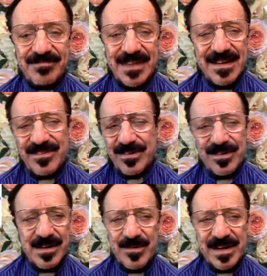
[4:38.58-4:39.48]
And
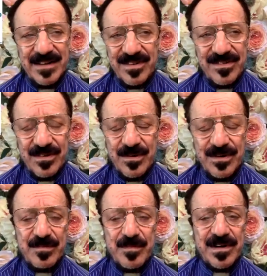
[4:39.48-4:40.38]
certainly, what else does A
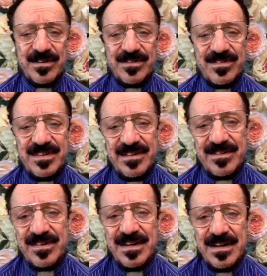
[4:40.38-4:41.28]
Course in Miracles
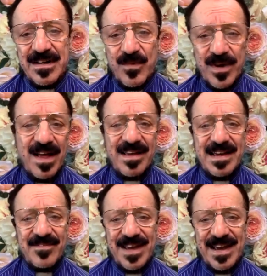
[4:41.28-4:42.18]
teach? We all
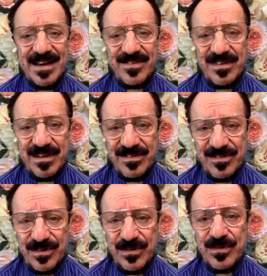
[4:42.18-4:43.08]
have access
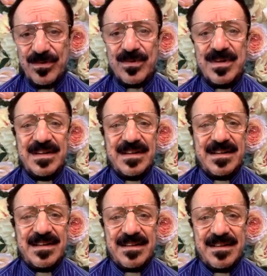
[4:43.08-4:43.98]
to
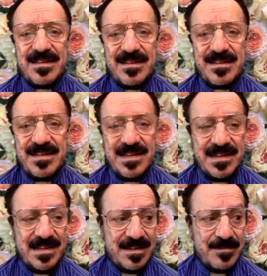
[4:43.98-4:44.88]

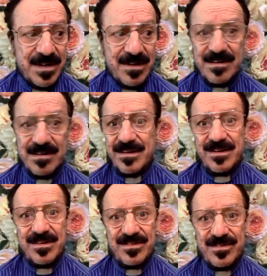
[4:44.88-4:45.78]
the
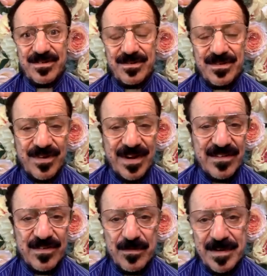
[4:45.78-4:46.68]
miracles, to the
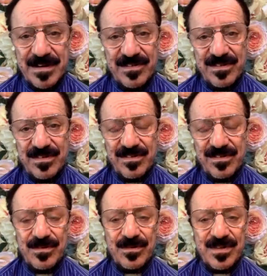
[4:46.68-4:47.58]
transformations,
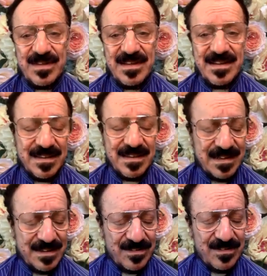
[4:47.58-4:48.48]
to the
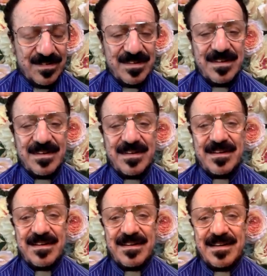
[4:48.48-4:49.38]
healings.
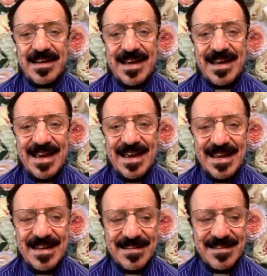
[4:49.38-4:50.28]

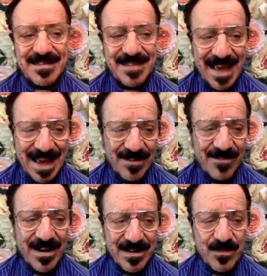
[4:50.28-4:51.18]
And that
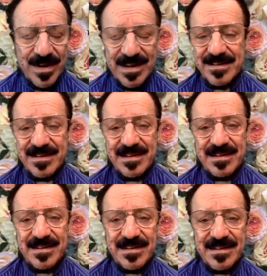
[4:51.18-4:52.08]
Great
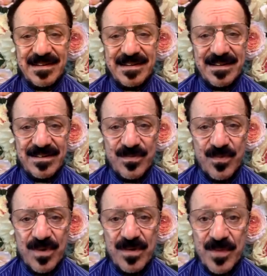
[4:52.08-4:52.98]
Awakening is
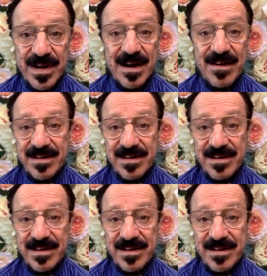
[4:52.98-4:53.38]
what we are